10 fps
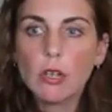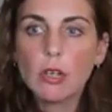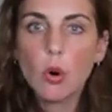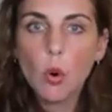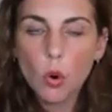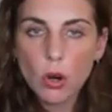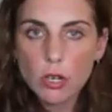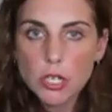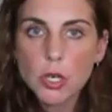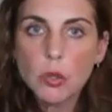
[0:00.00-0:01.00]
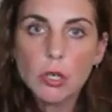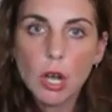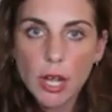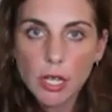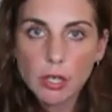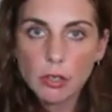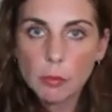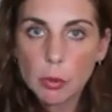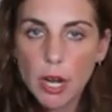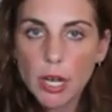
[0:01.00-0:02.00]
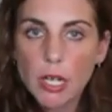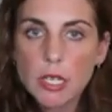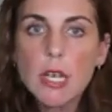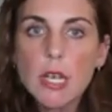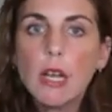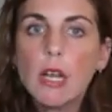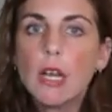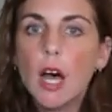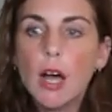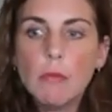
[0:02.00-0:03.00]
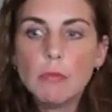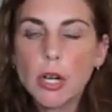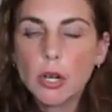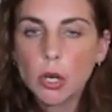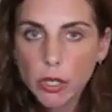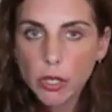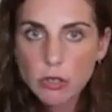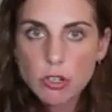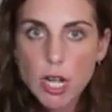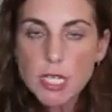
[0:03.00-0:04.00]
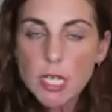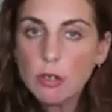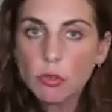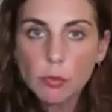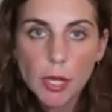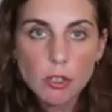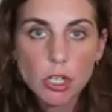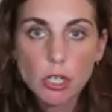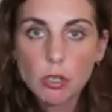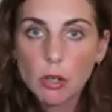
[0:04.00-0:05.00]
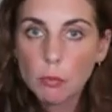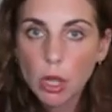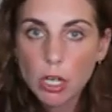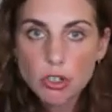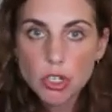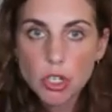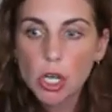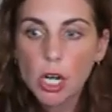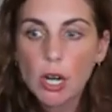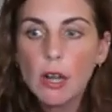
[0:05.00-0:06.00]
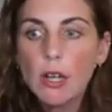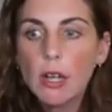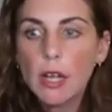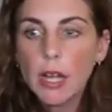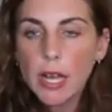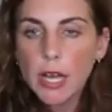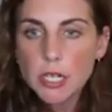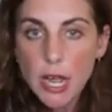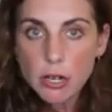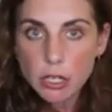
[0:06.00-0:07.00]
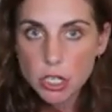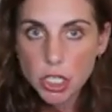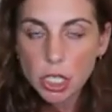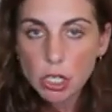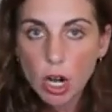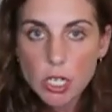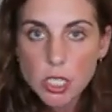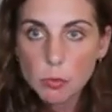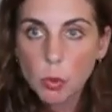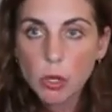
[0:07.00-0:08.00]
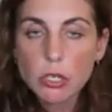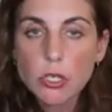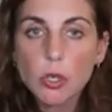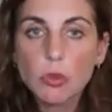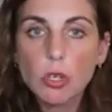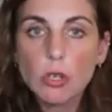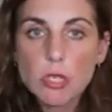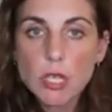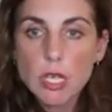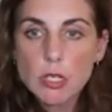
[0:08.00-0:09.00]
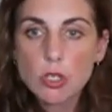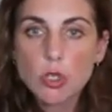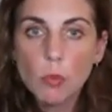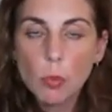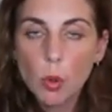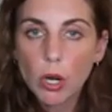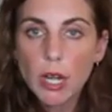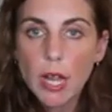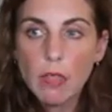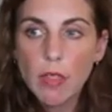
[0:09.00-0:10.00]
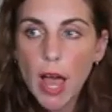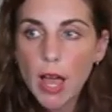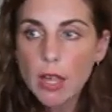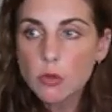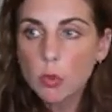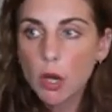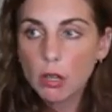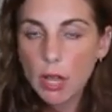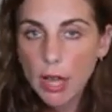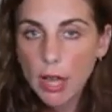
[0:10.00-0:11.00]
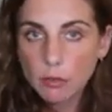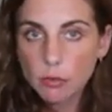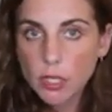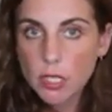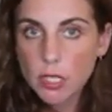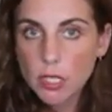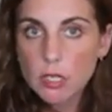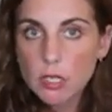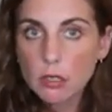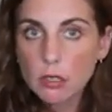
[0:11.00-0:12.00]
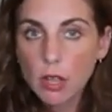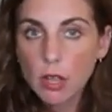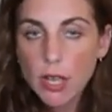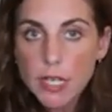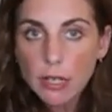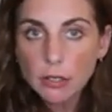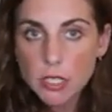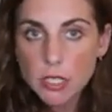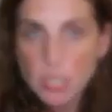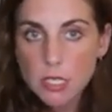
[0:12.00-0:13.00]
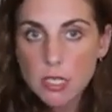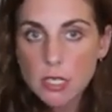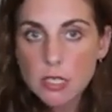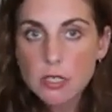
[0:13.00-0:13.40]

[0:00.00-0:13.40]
cornerstone gut healing products that are going to address inflammation, blood sugar, and energy across the board. So those things are so important. And that is what a lot of these lifestyle diseases